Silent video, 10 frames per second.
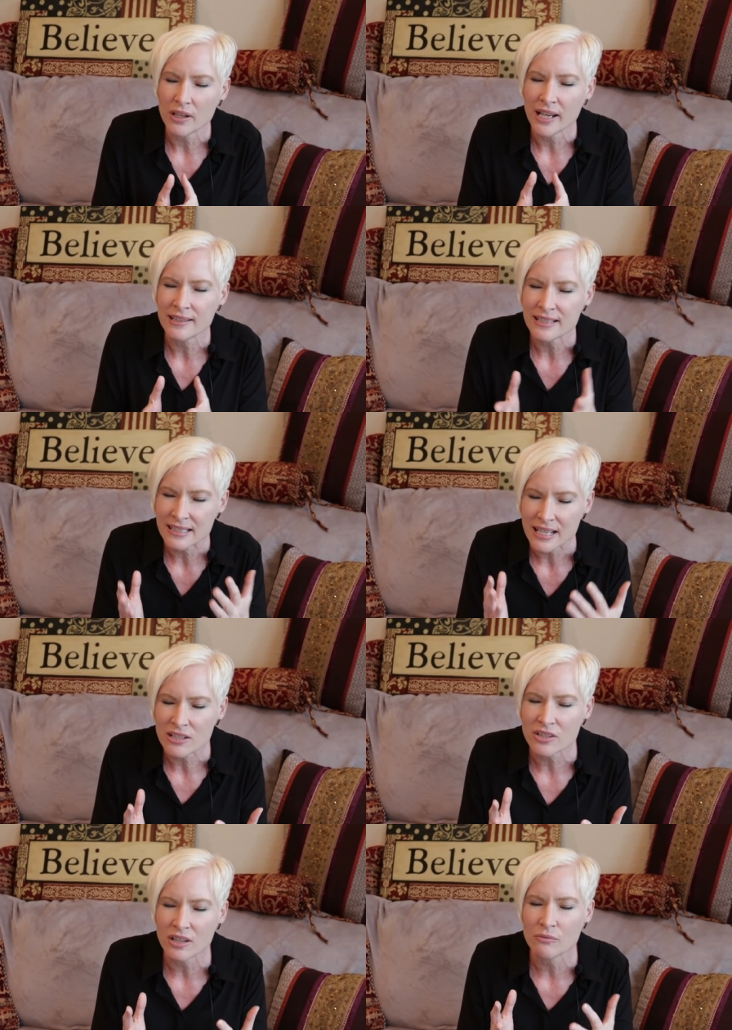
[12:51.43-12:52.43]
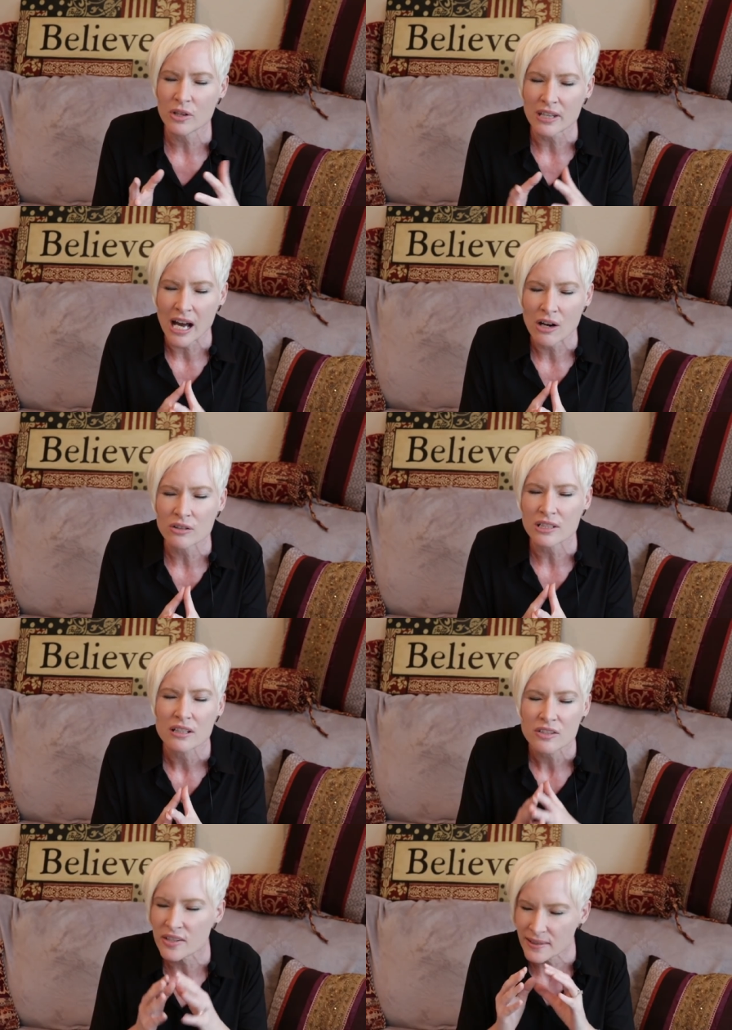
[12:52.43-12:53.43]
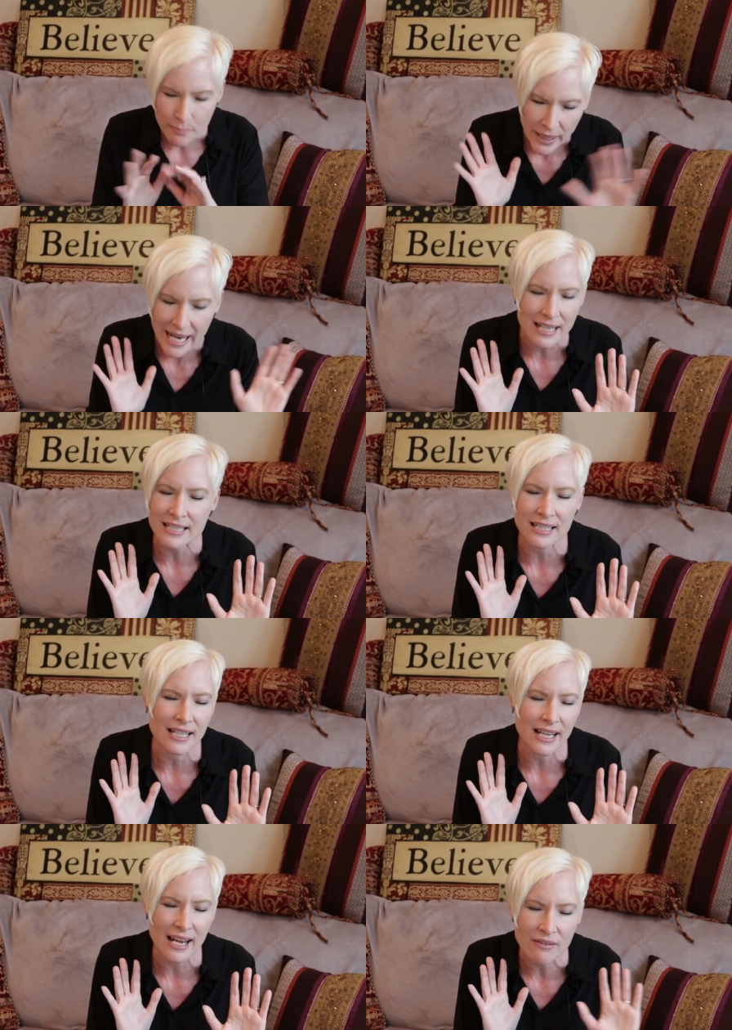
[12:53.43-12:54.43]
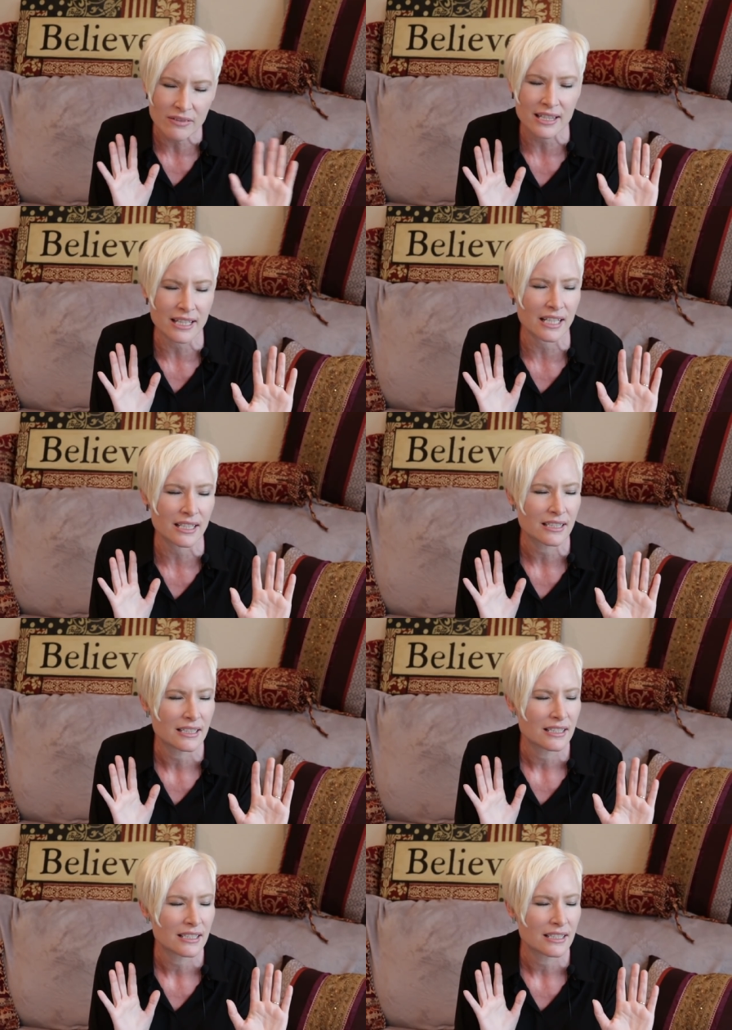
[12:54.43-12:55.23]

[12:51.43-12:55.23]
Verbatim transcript: and dissension without just abandoning everything.